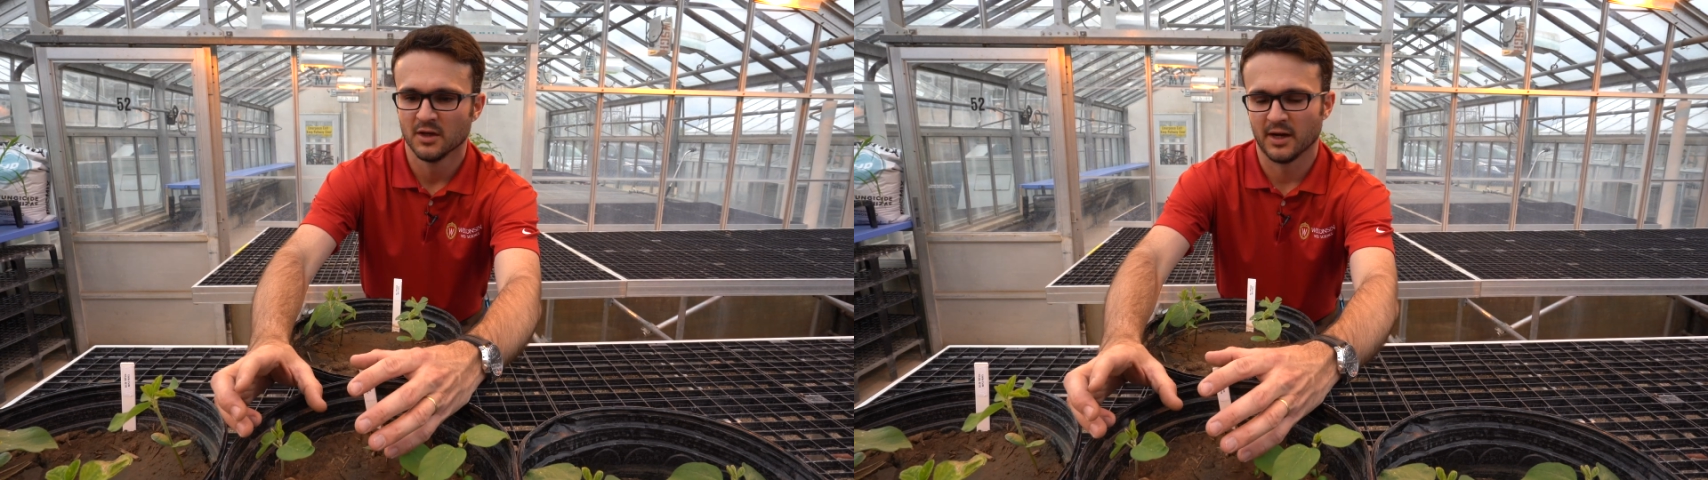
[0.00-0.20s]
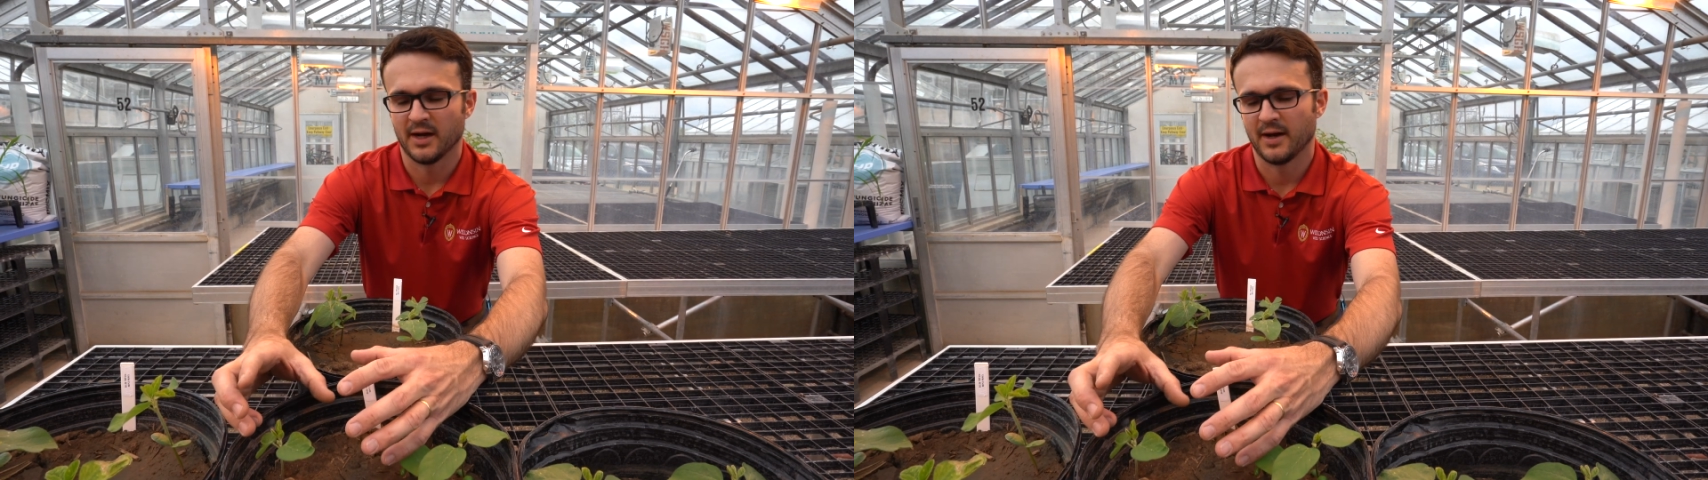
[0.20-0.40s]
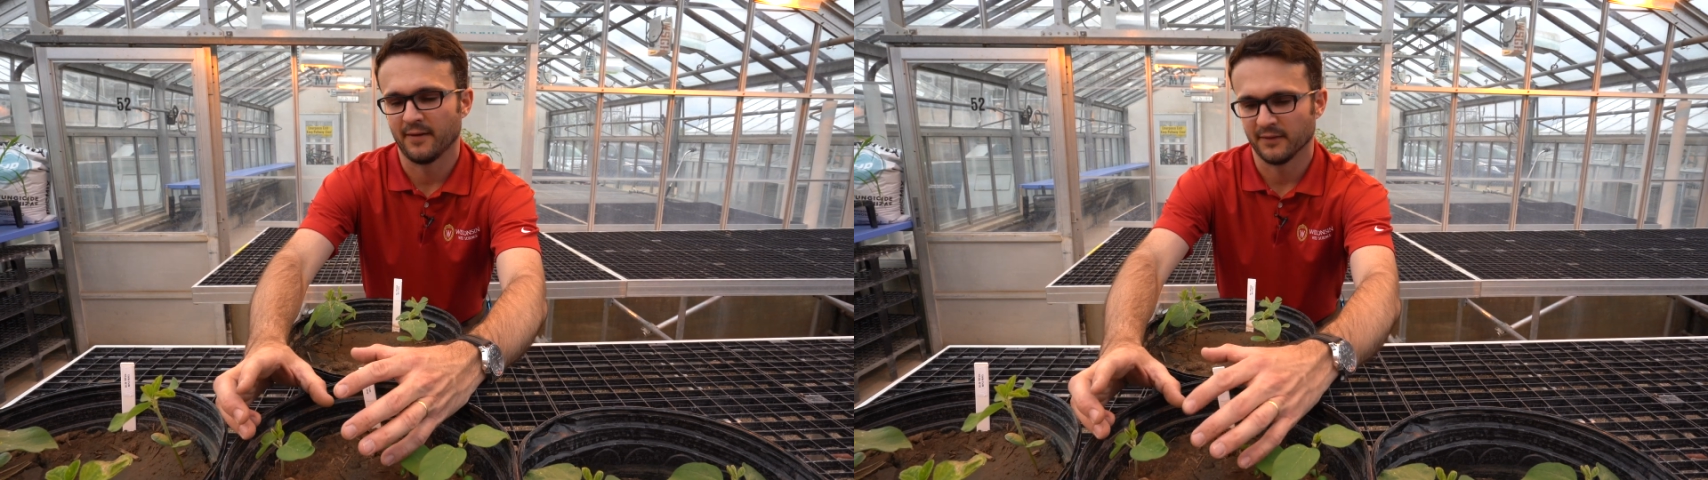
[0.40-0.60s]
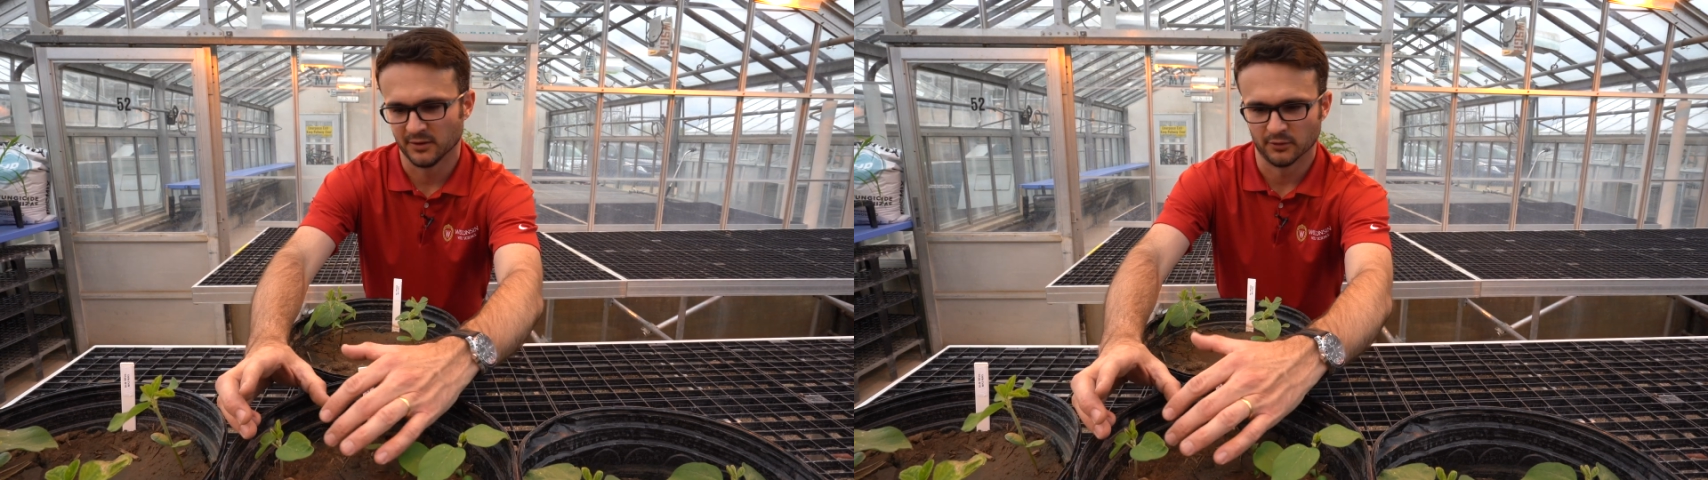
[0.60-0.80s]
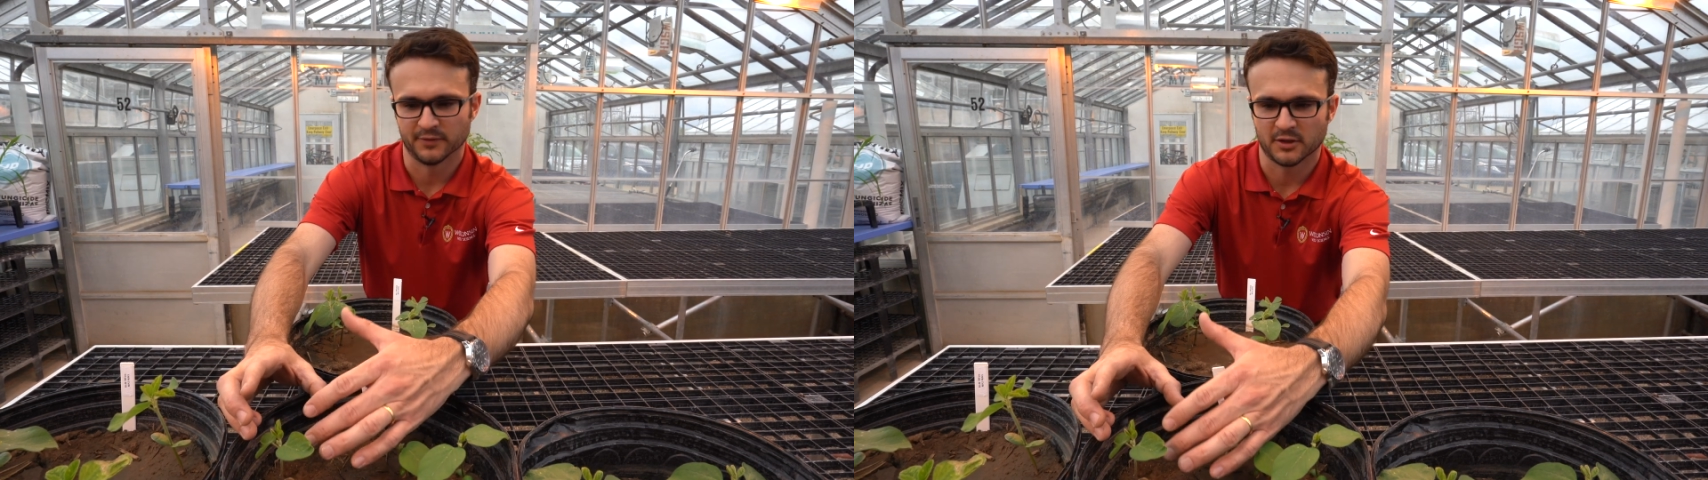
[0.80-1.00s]
uh, uh, you
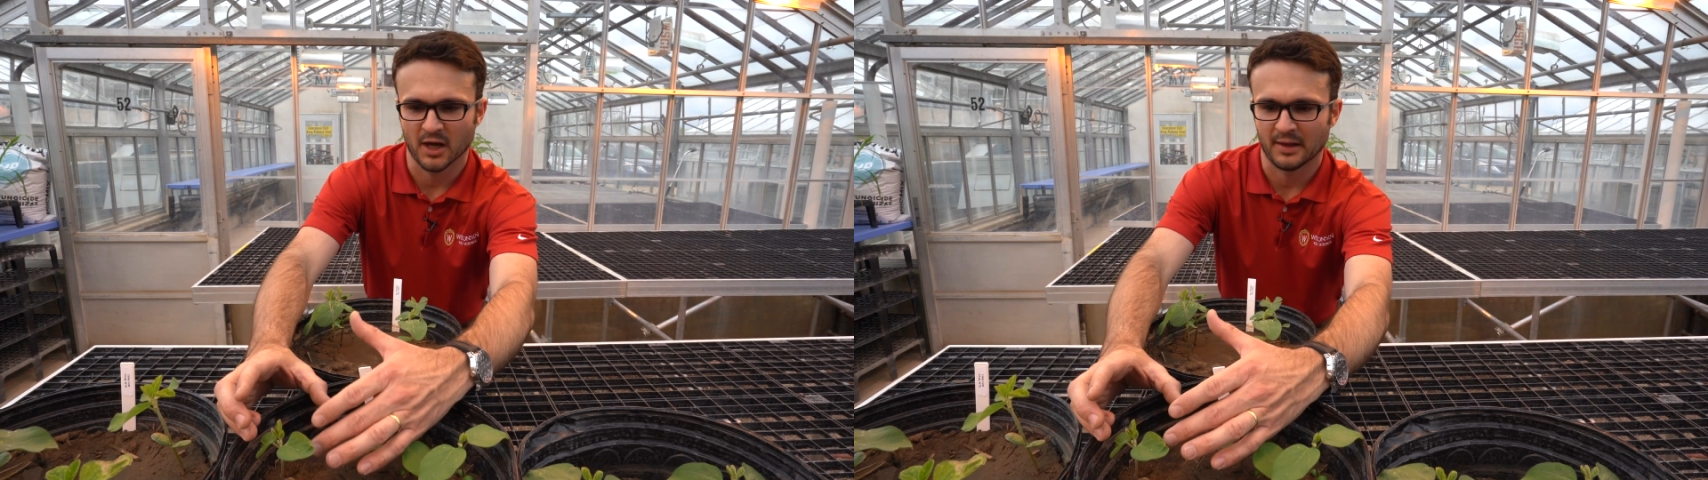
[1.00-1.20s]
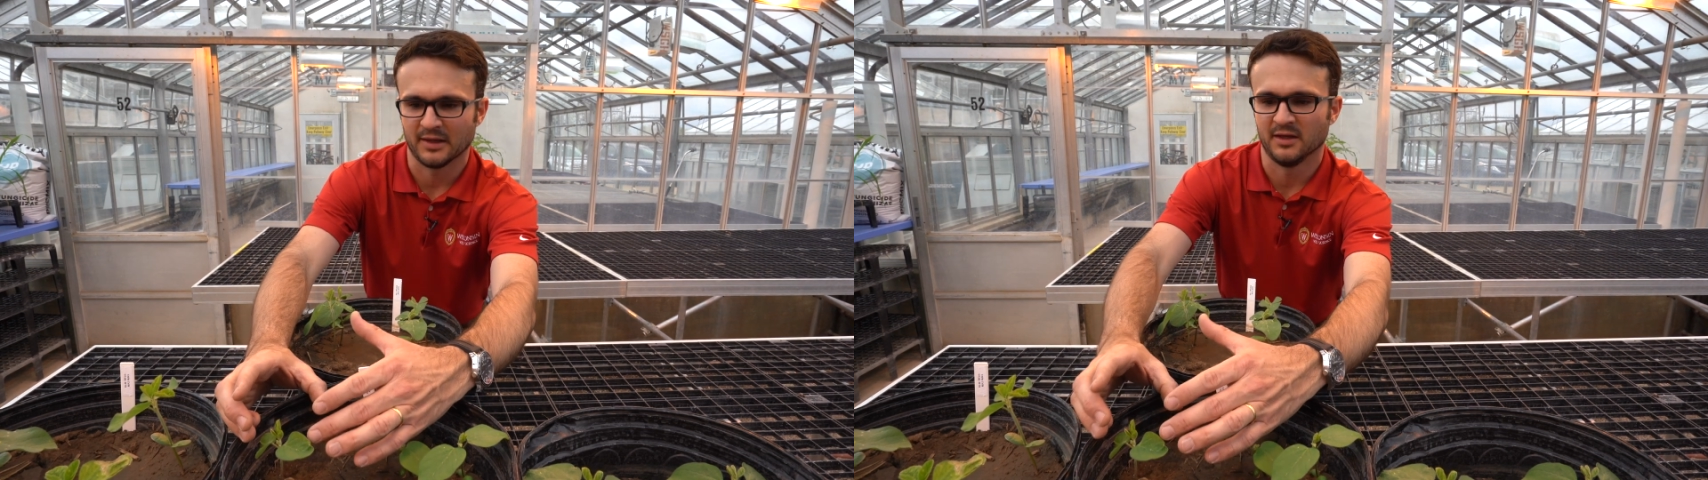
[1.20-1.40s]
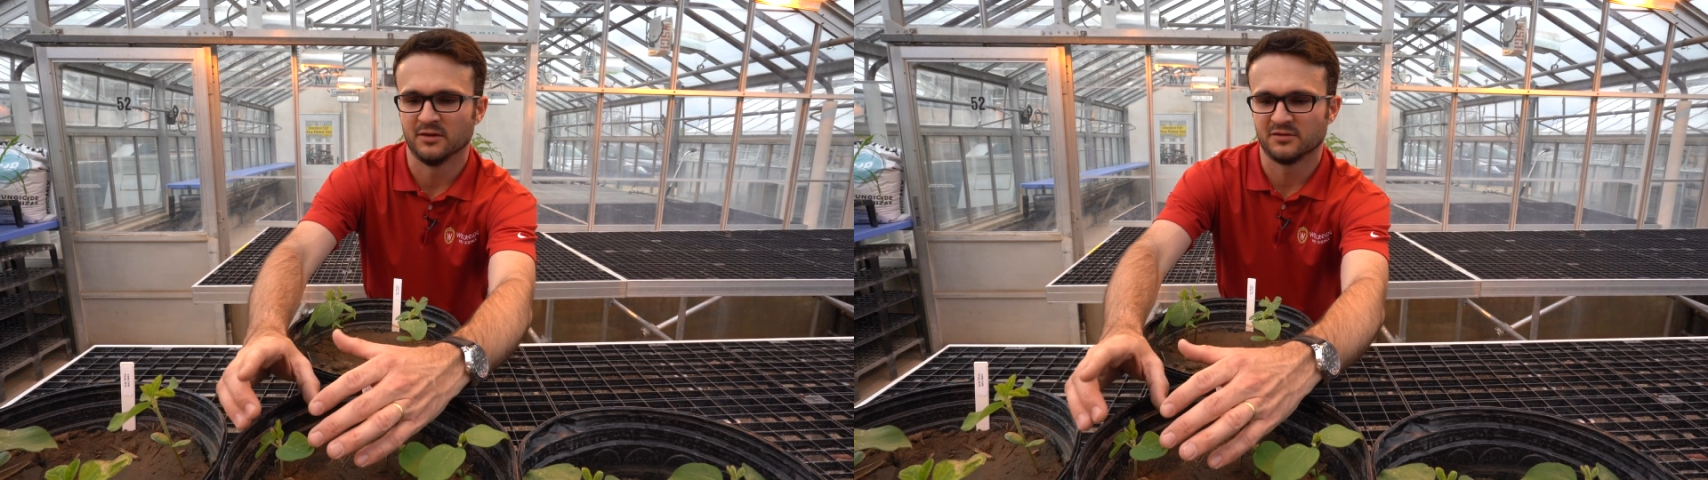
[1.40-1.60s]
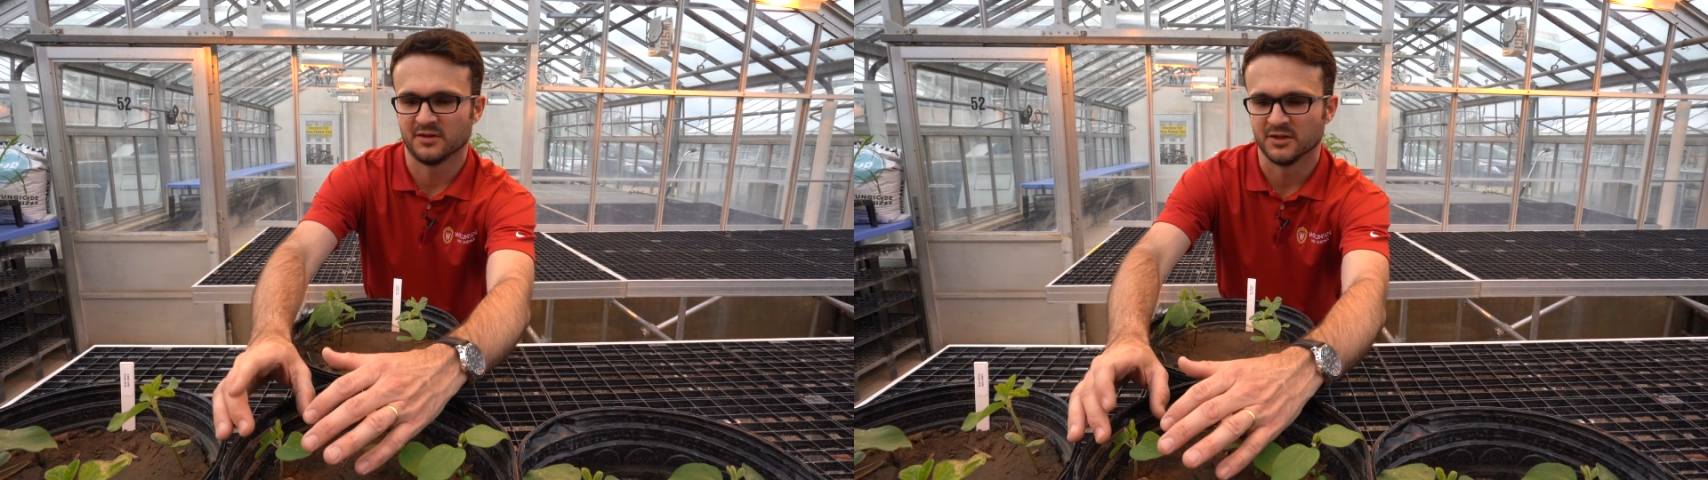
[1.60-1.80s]
know, the cotyledons and the